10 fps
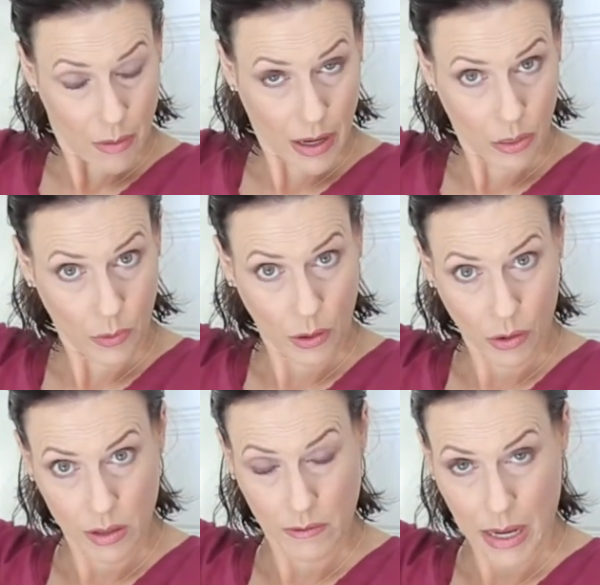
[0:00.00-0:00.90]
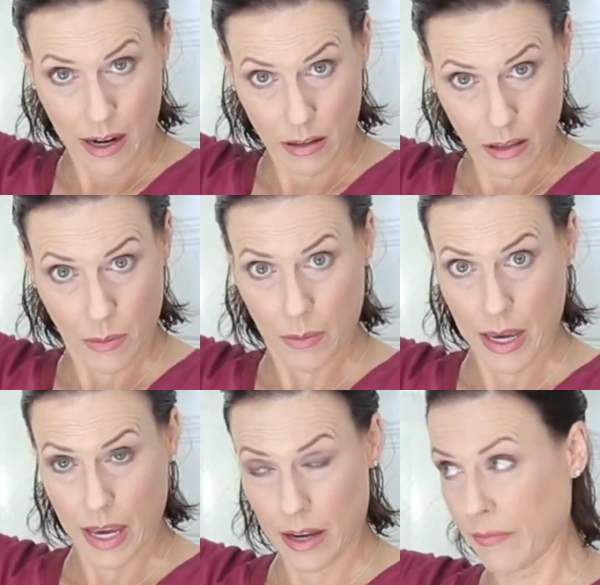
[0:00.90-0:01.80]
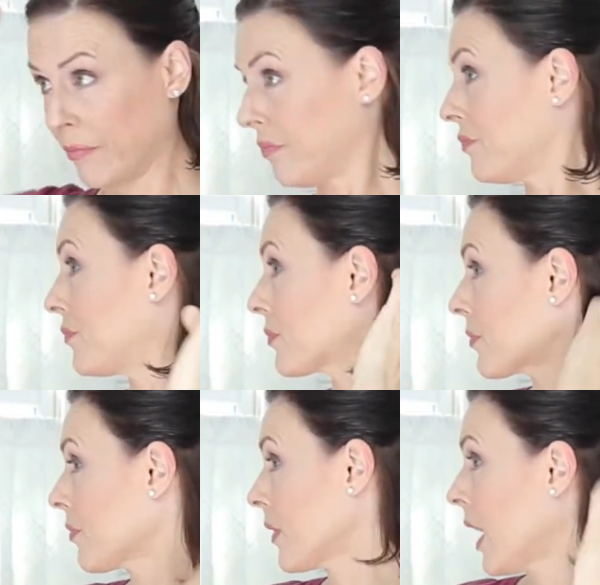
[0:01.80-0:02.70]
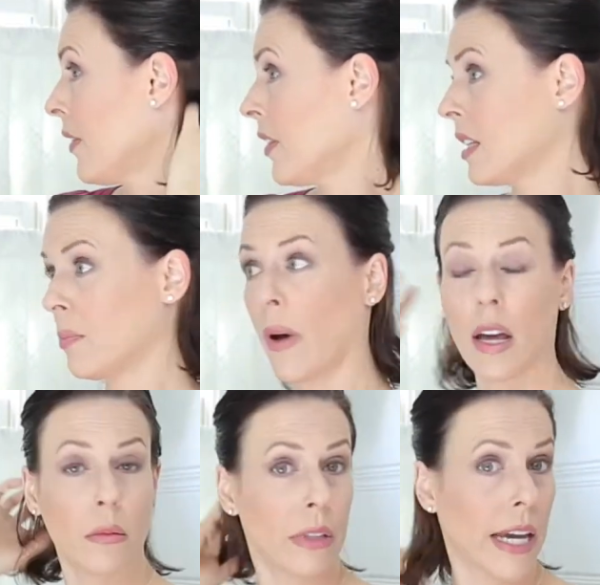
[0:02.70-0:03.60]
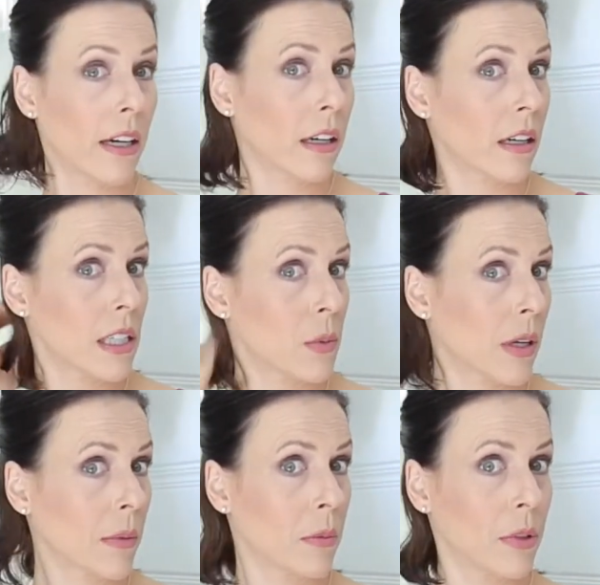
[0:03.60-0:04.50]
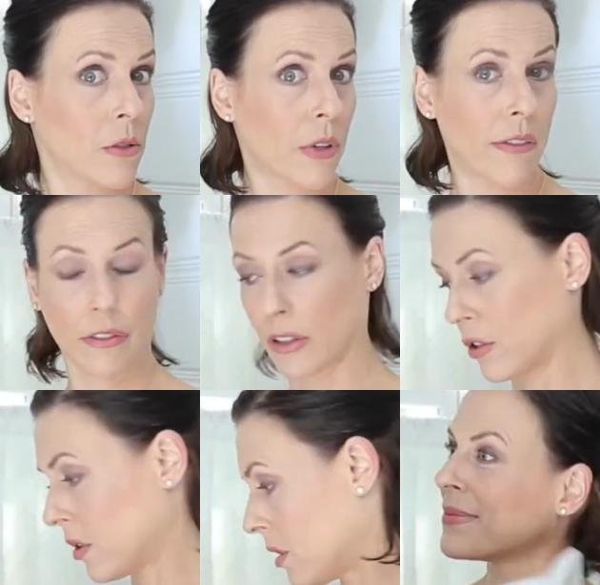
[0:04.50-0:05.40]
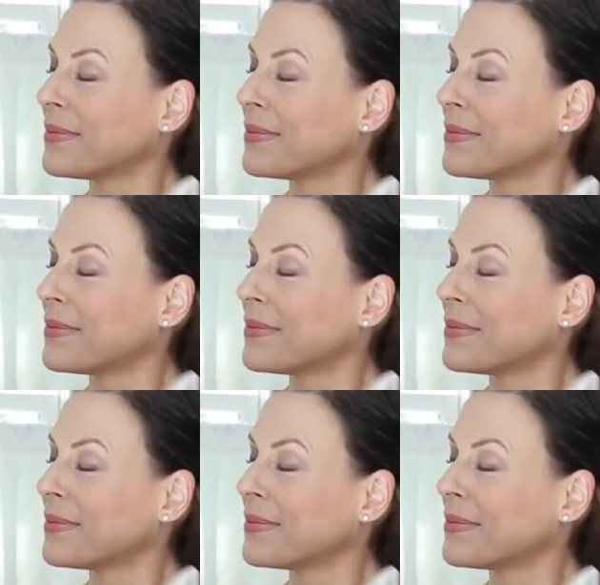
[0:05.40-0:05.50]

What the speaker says: about 3/4 of my hair on top of my head. And then this bottom layer is what I'm gonna blow dry first.